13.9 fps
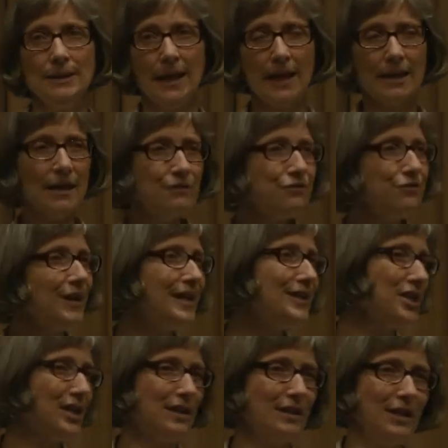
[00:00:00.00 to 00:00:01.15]
and I
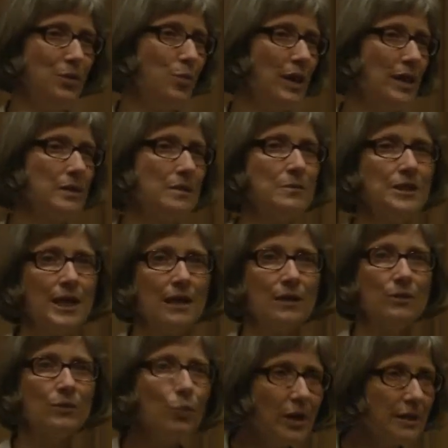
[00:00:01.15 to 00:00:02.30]
frantically went
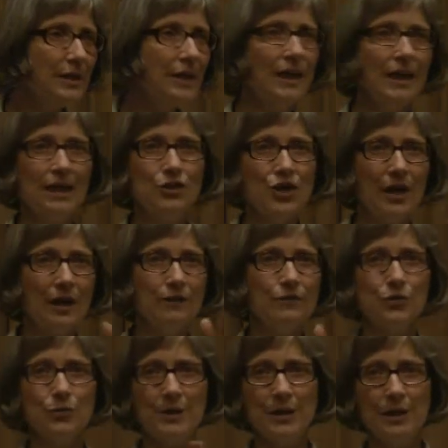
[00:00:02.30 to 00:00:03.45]
down one cage
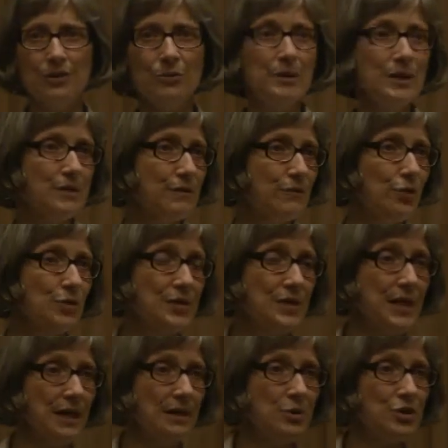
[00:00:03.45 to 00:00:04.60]
after another because of course
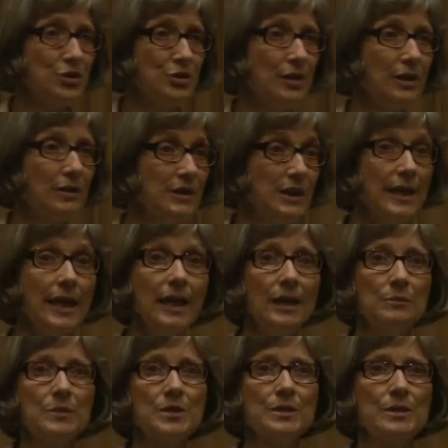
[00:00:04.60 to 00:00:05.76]
the animals are not given
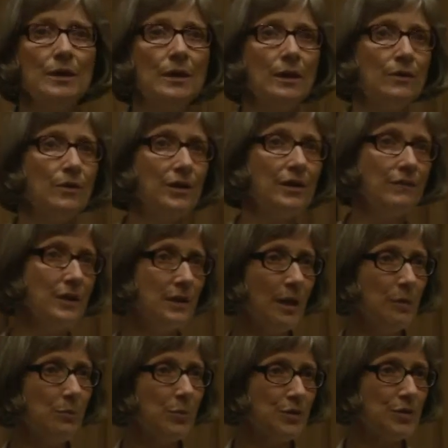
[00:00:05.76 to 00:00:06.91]
names, they're given
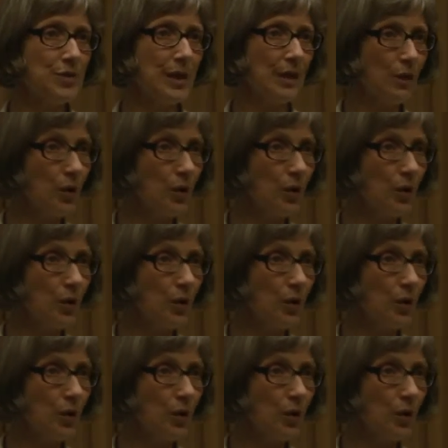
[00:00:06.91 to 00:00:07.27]
numbers and